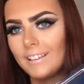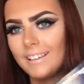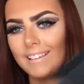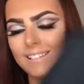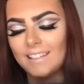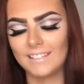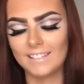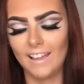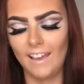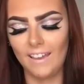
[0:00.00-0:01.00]
It is
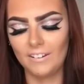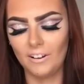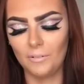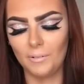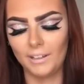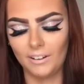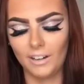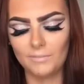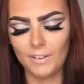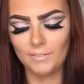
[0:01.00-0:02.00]
insane, oh my god,
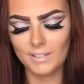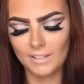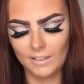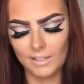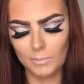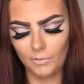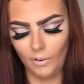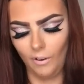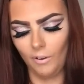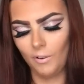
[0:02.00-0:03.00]
I've never seen this
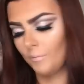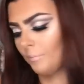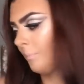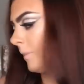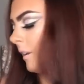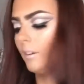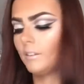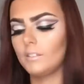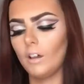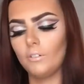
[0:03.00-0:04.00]
before.
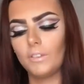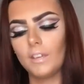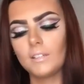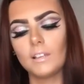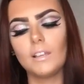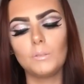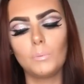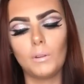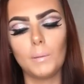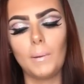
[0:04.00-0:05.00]
So this is
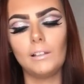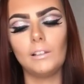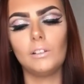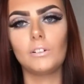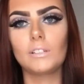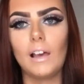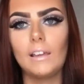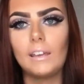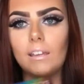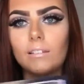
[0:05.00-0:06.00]
what the palette looks
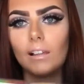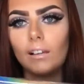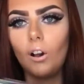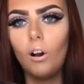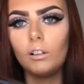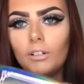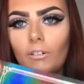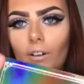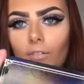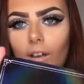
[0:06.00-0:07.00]
like. It's like
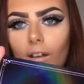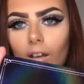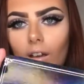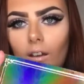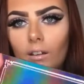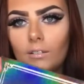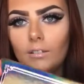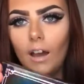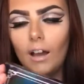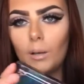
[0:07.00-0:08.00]
holographic
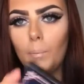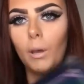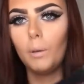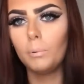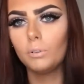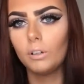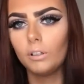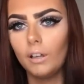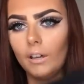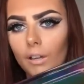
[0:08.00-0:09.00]
dark purple
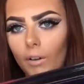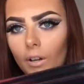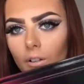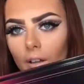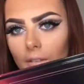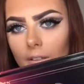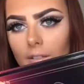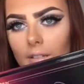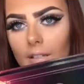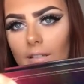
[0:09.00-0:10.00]
colour. If I go like
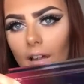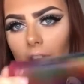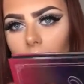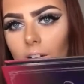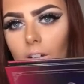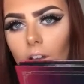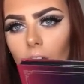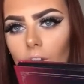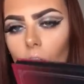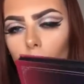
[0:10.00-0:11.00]
this, it's like
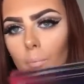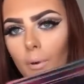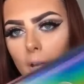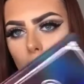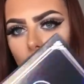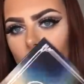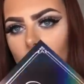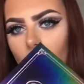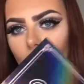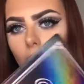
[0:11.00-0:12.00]
an ombre, but then
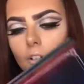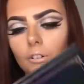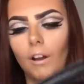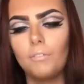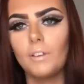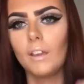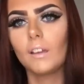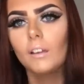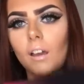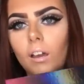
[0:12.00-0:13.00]
it's like
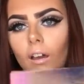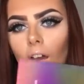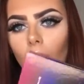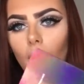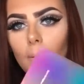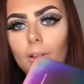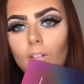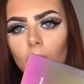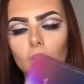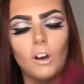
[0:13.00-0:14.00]
holographic. Um, it's
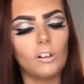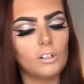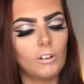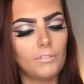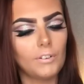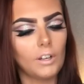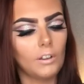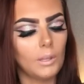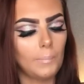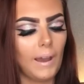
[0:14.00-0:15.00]
also holographic
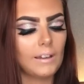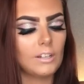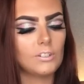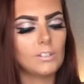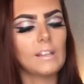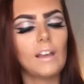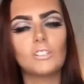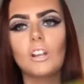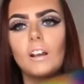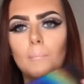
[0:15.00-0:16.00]
on the back, and it just says
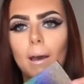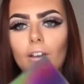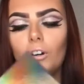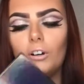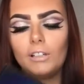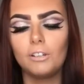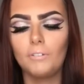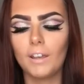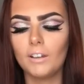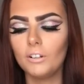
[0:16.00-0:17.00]
hashtag my Holy
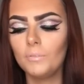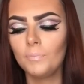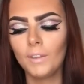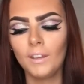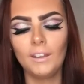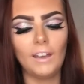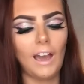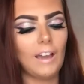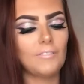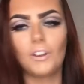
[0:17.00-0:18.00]
Grail.
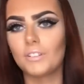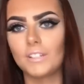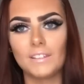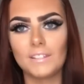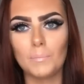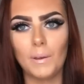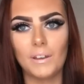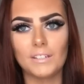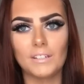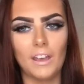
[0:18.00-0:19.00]
I've not seen this in
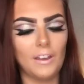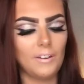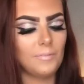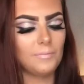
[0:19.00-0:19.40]
person yet.